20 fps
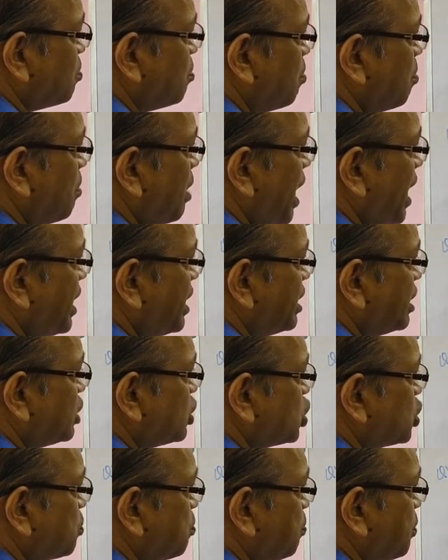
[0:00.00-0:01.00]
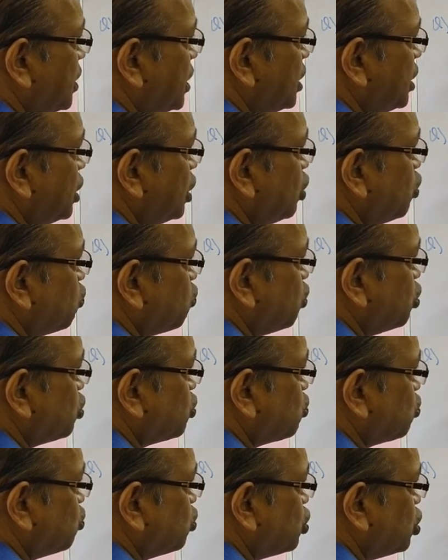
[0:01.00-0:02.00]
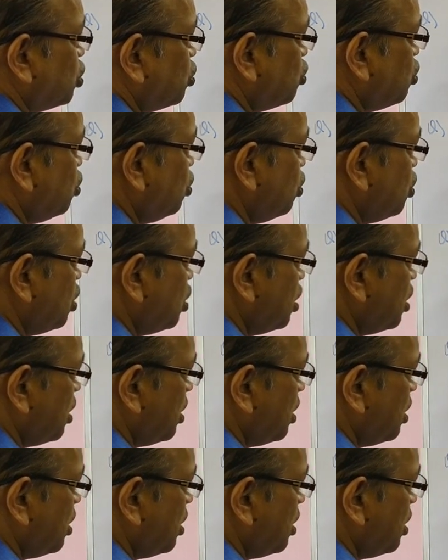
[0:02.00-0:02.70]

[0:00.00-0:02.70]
minus p equals to 0.